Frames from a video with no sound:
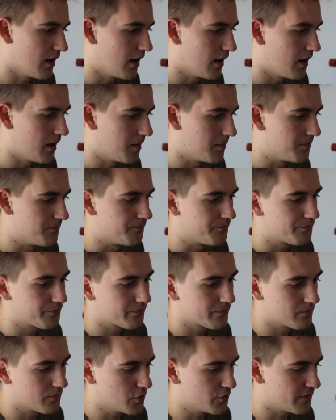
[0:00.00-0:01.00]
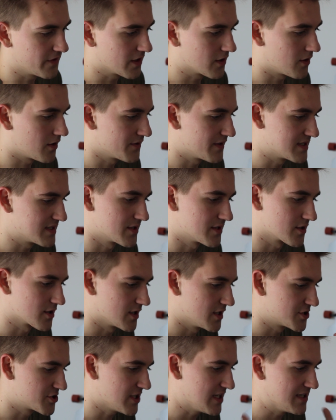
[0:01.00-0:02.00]
Moving they said
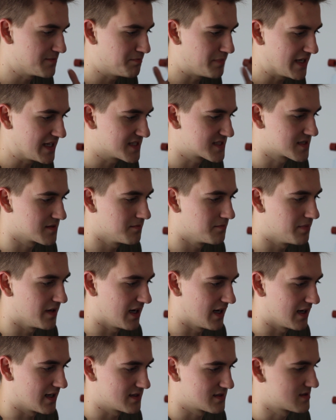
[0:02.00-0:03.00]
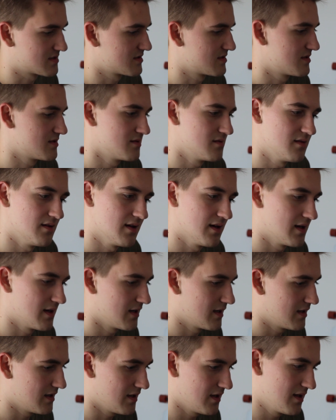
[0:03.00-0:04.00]
they're going to try to bait some bots,
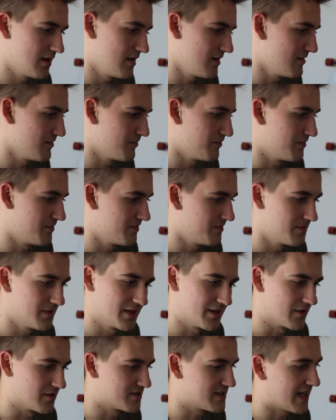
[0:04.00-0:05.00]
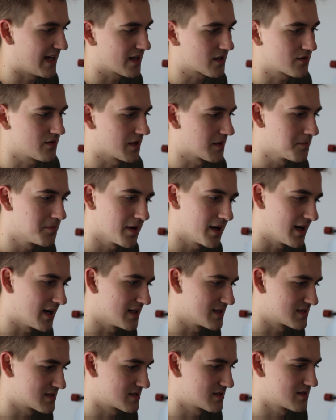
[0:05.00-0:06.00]
that they're tackling
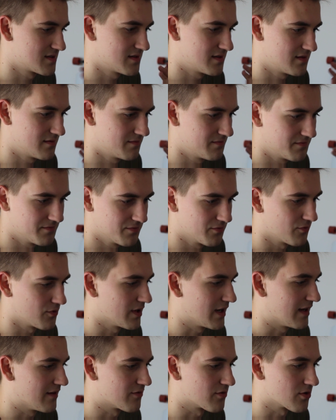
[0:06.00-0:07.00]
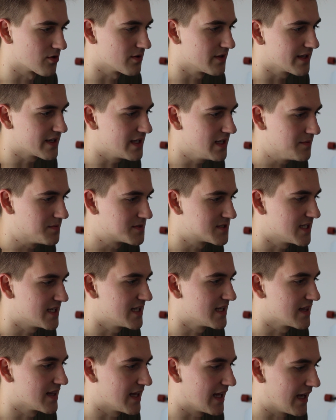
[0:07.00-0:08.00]
bots, whatever, they keep
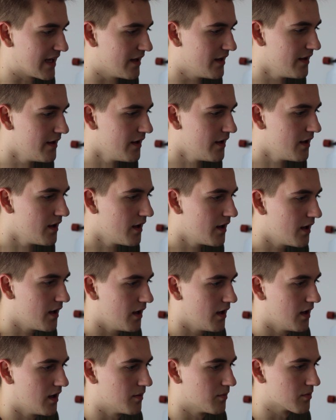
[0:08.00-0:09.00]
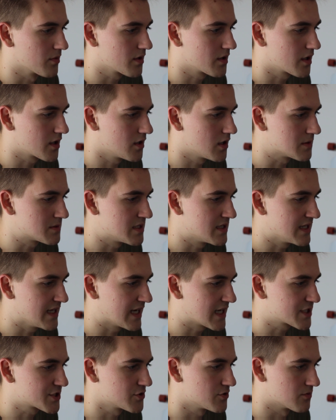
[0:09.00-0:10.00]
saying that. We're going to go out to
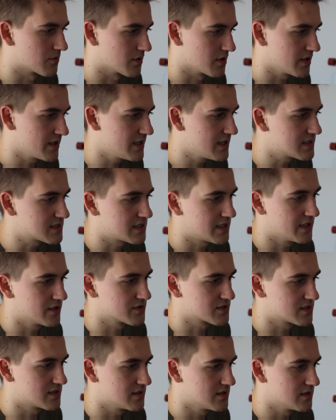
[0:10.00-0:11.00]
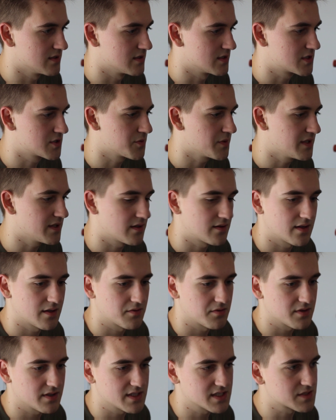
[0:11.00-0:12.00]
the actual release. Here's the tweet
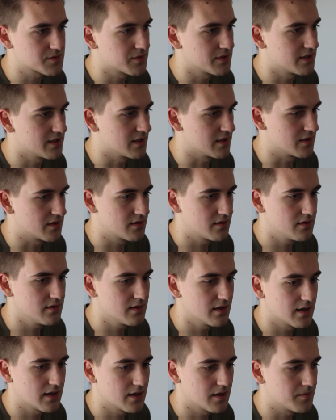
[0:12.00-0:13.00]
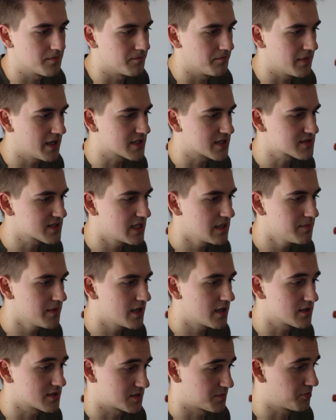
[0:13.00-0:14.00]
that they released when the mouse
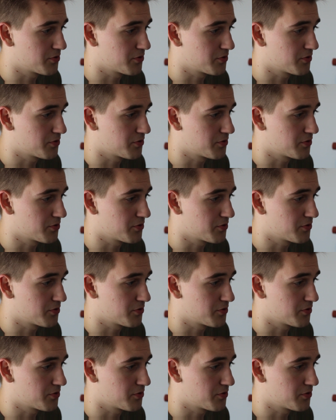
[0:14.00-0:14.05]
came out.